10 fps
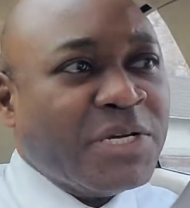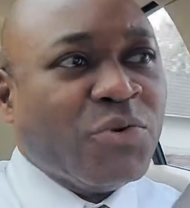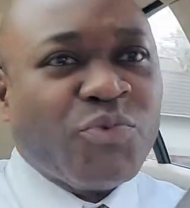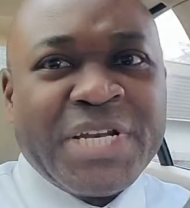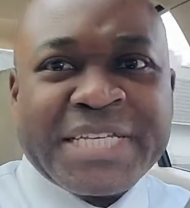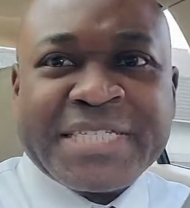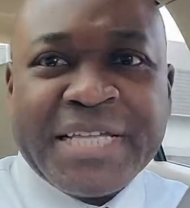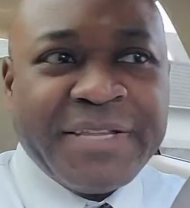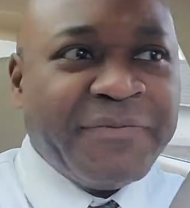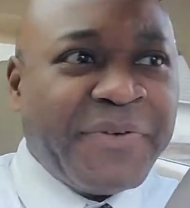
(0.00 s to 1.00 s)
real
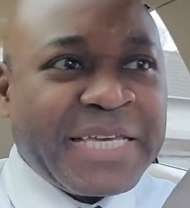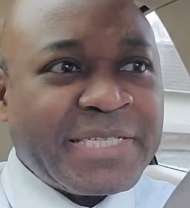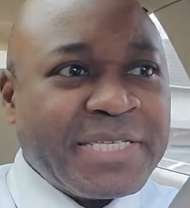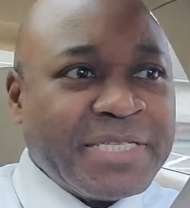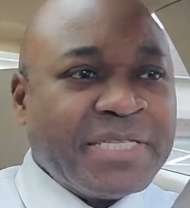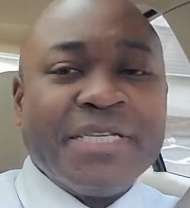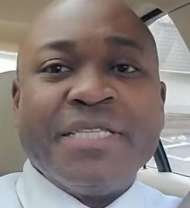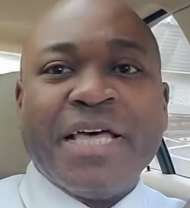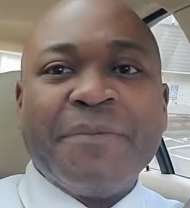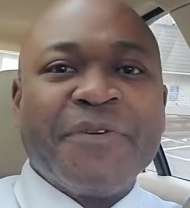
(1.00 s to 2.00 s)
estate investing.
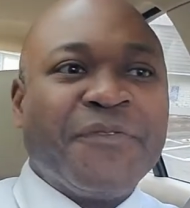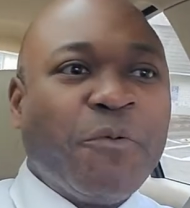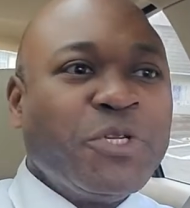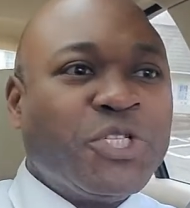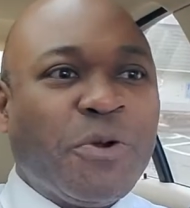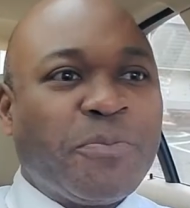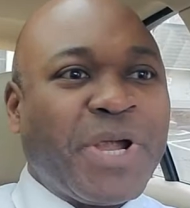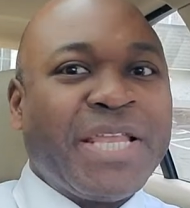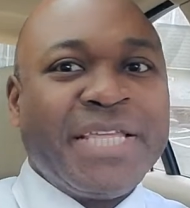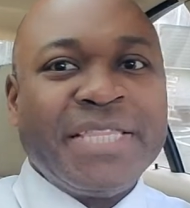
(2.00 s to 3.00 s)
Now before we jump
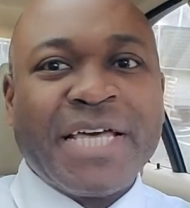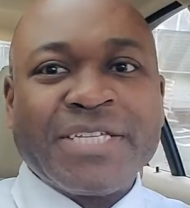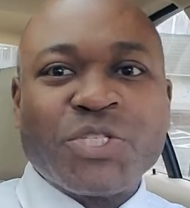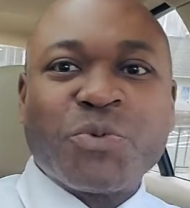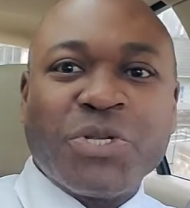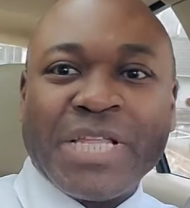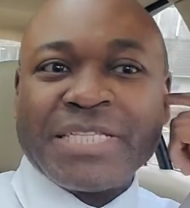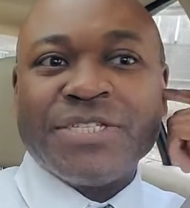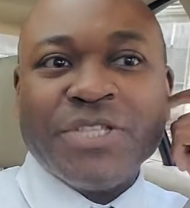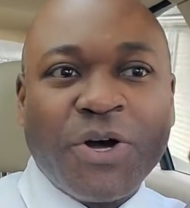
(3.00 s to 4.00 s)
right in, I just want to
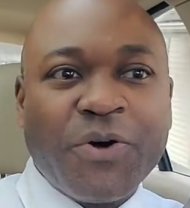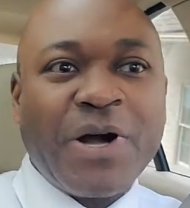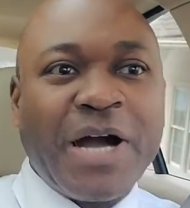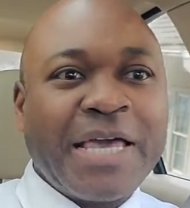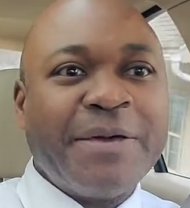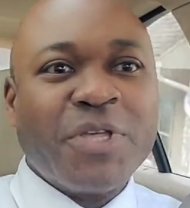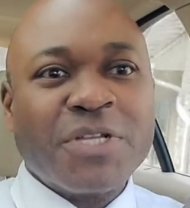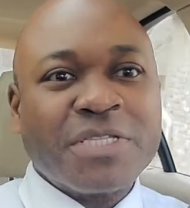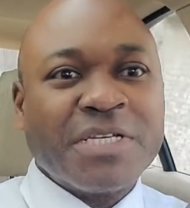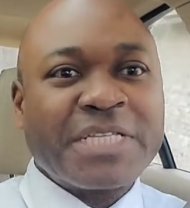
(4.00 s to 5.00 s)
let you know I am not
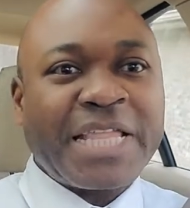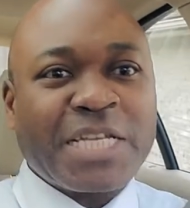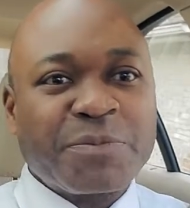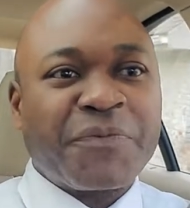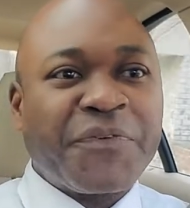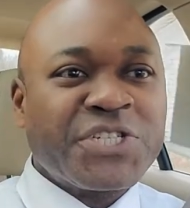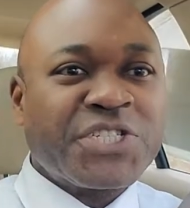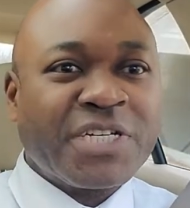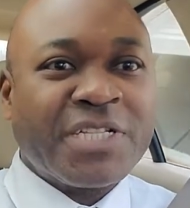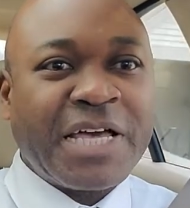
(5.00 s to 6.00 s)
a tax
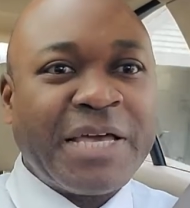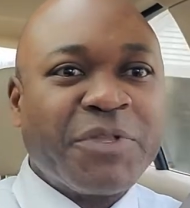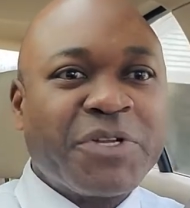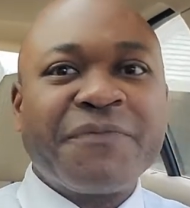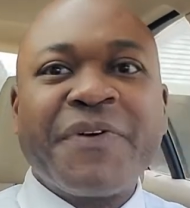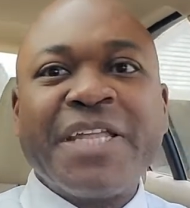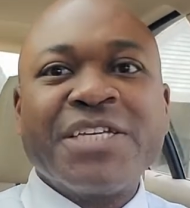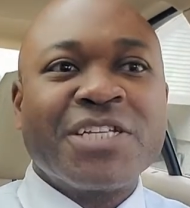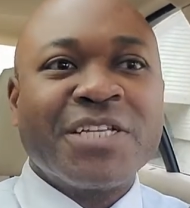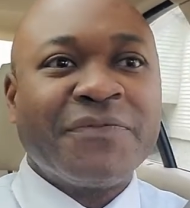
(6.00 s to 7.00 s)
professional, I am not a
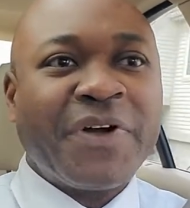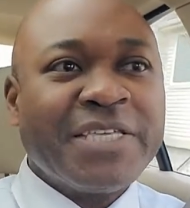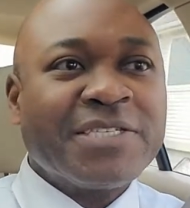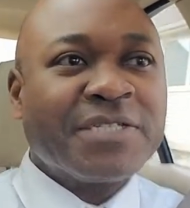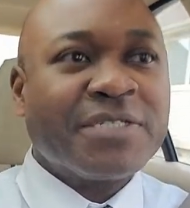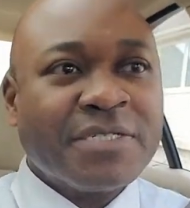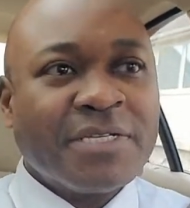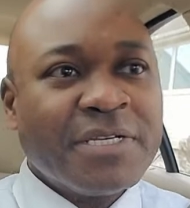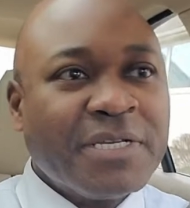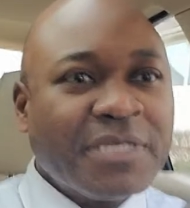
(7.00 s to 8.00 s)
financial advisor.
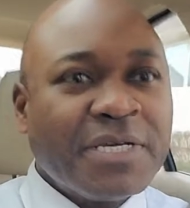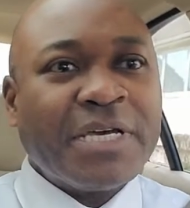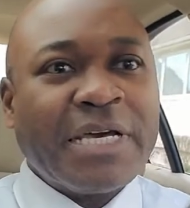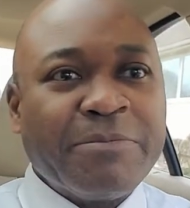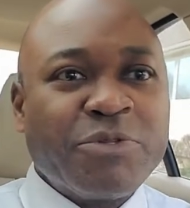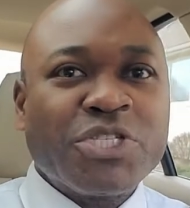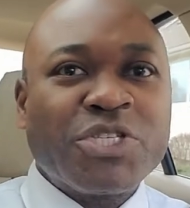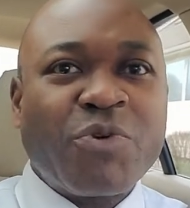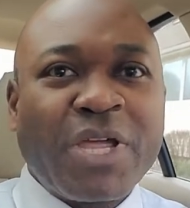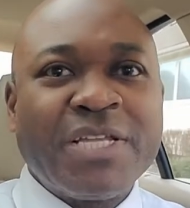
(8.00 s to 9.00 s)
I'm just
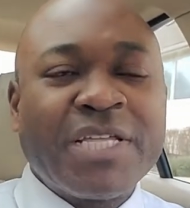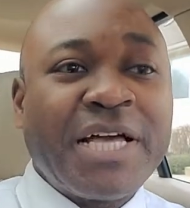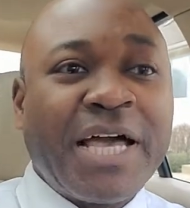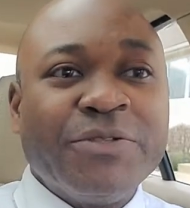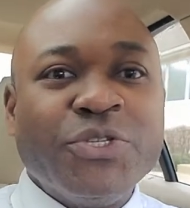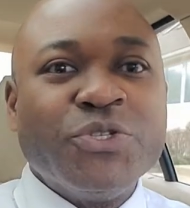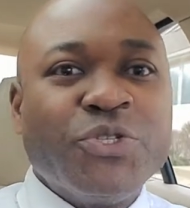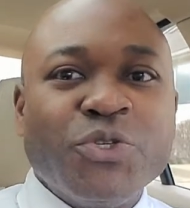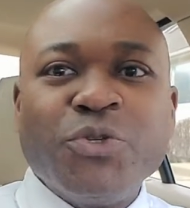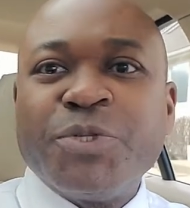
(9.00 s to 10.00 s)
a regular guy on
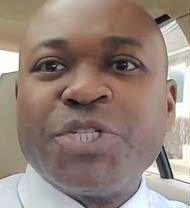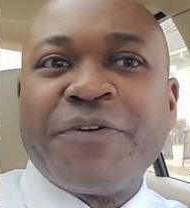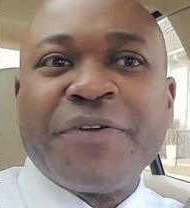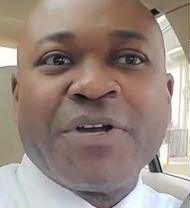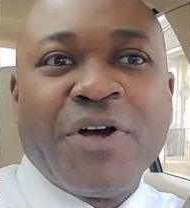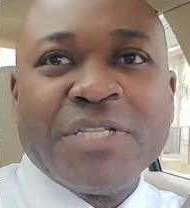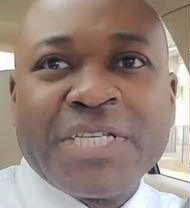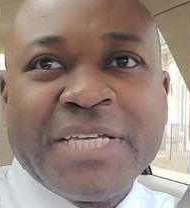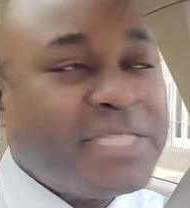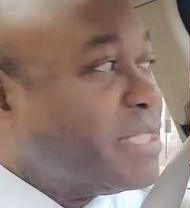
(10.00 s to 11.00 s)
YouTube sharing
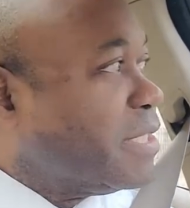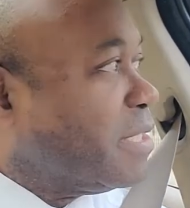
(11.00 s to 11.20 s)
content